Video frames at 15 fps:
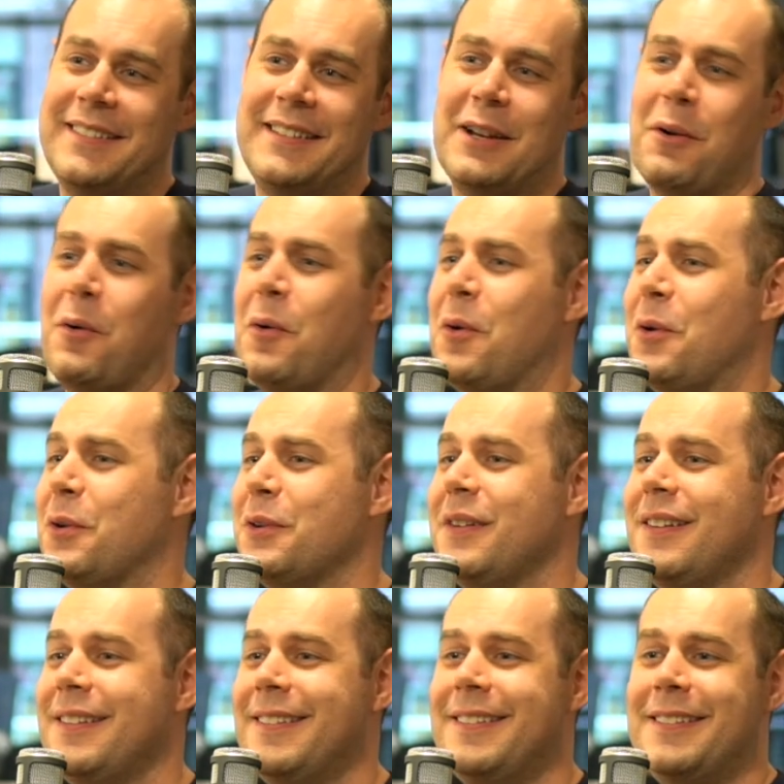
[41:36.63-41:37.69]
They're
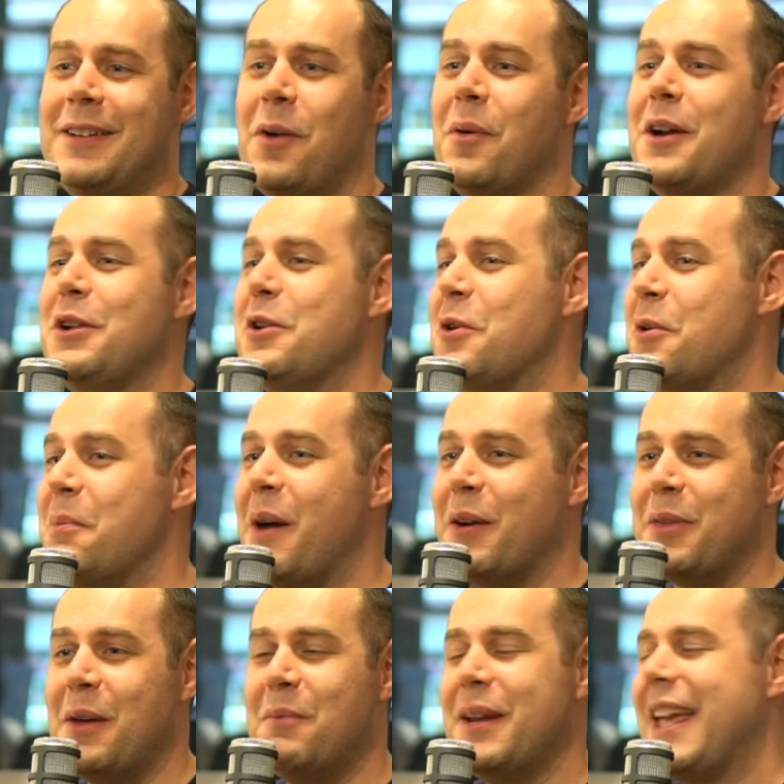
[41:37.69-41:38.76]
old. No one knew
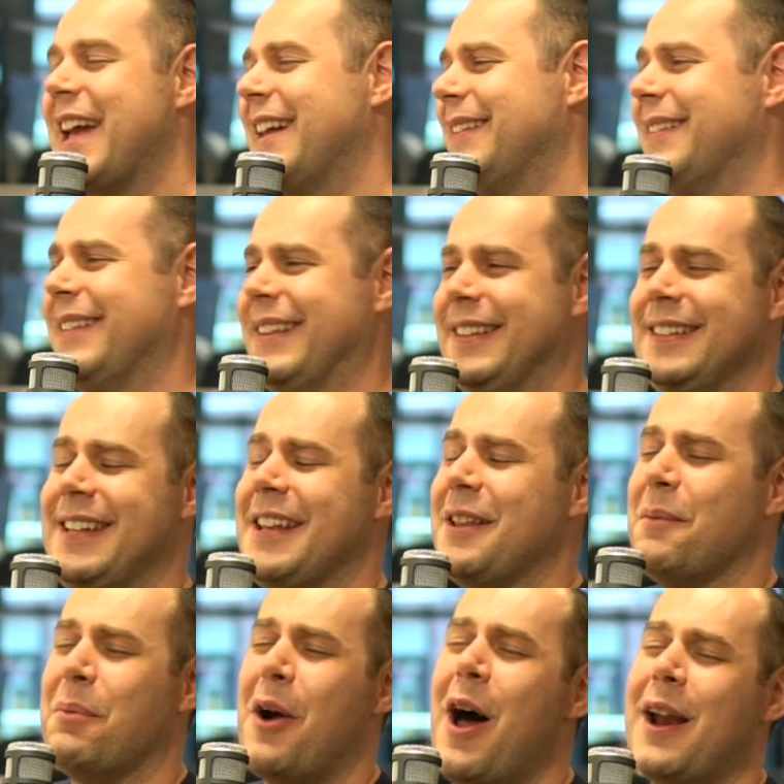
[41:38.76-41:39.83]
about them. We can't say to
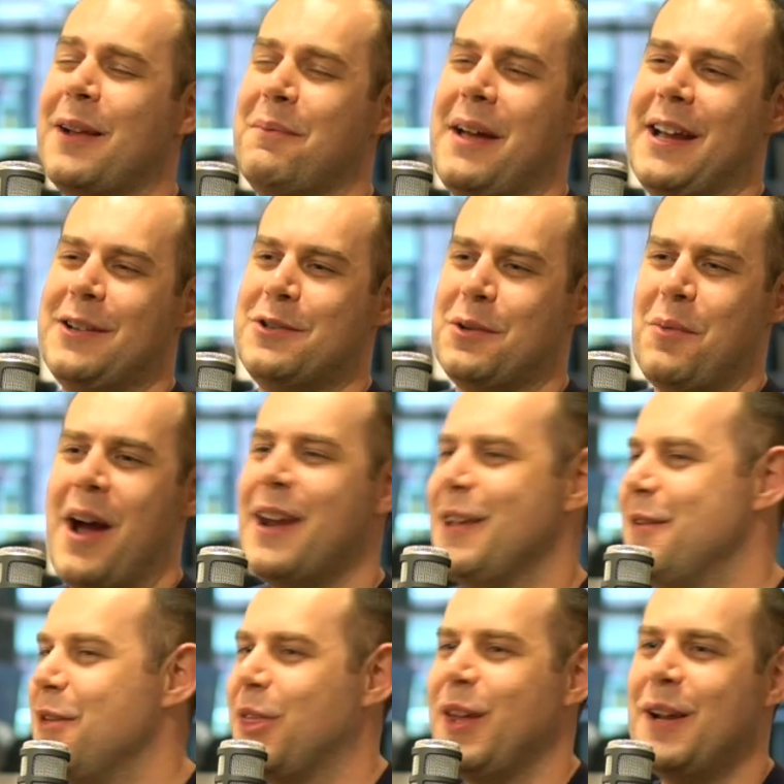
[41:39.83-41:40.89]
the product manager, why
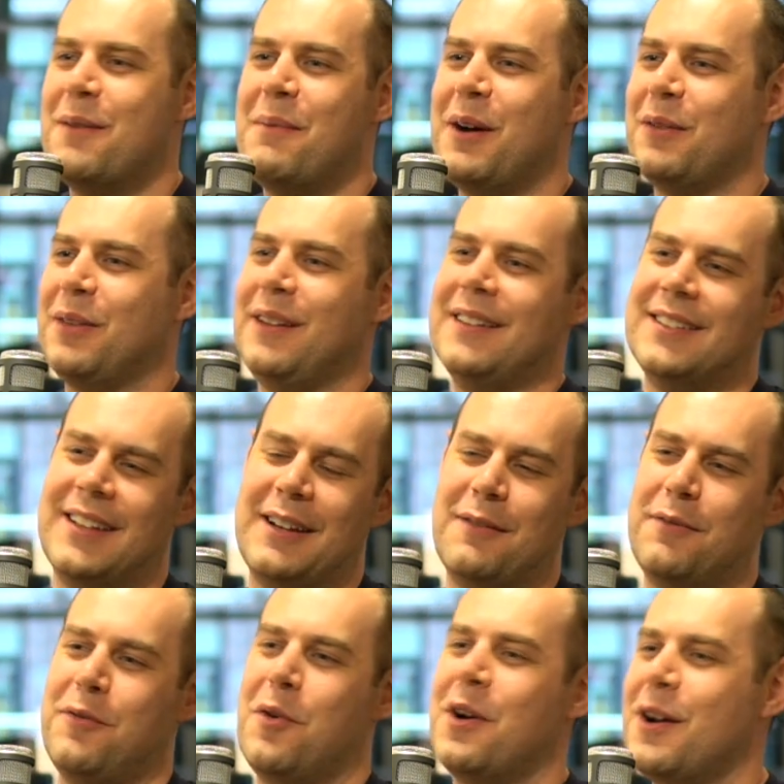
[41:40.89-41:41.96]
didn't you think about these like
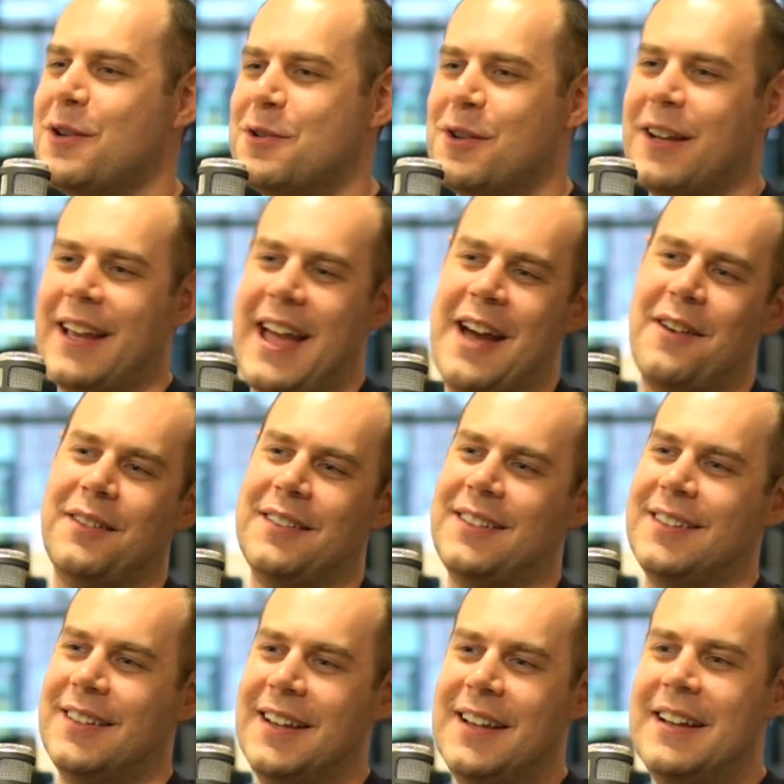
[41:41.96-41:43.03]
400
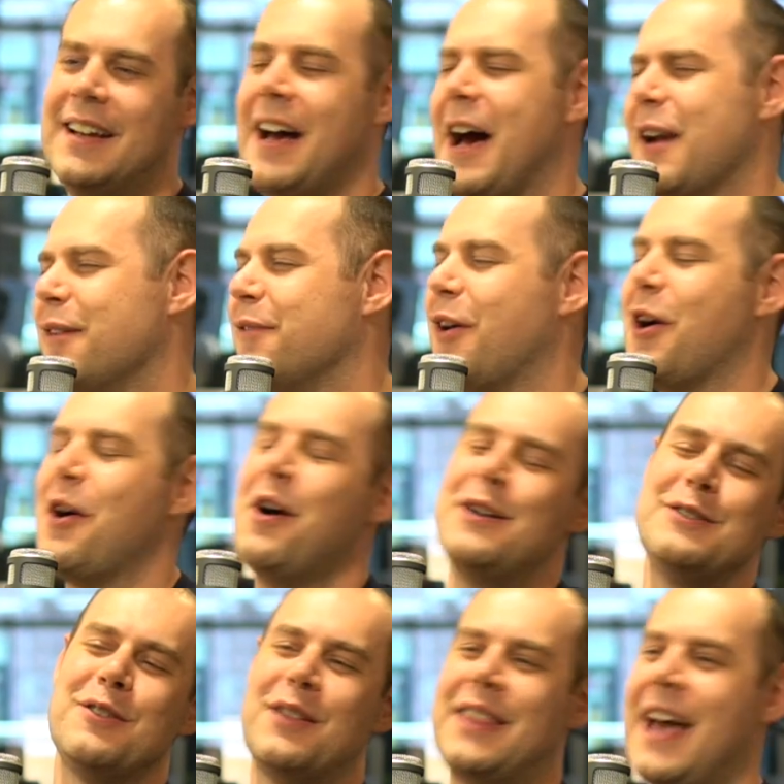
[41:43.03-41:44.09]
accounts out of our
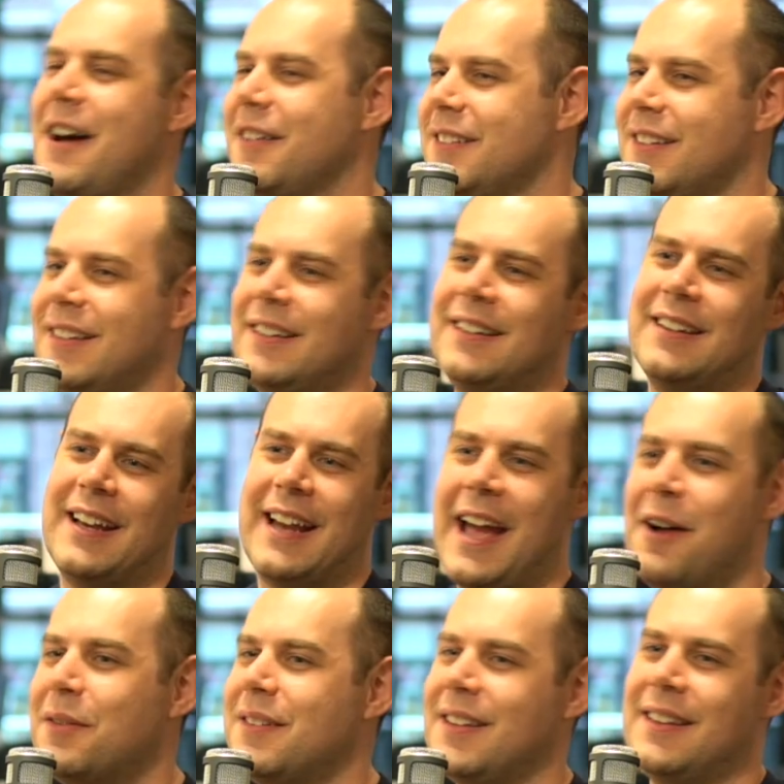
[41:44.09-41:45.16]
100,000
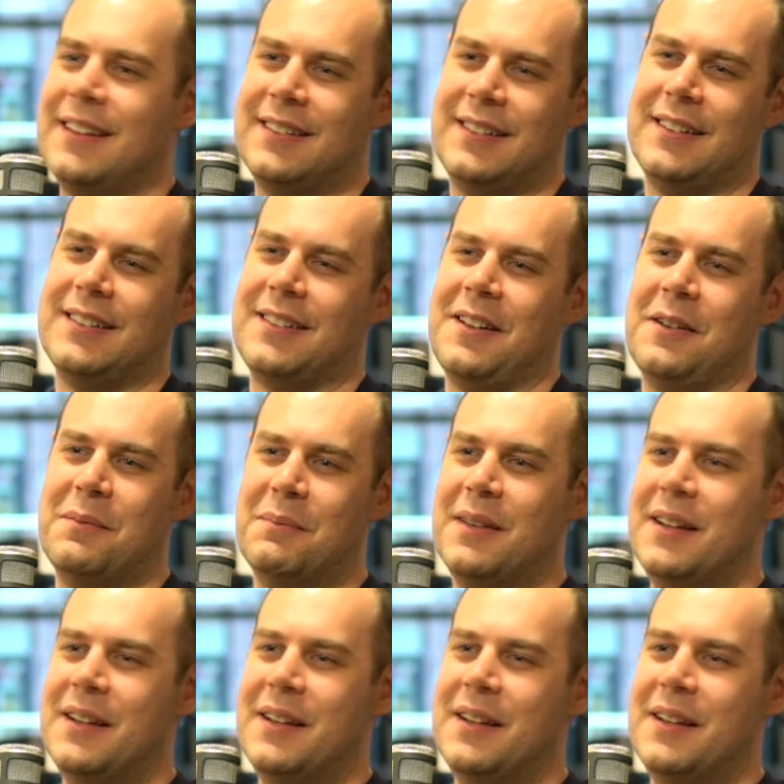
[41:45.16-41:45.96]
accounts in the system?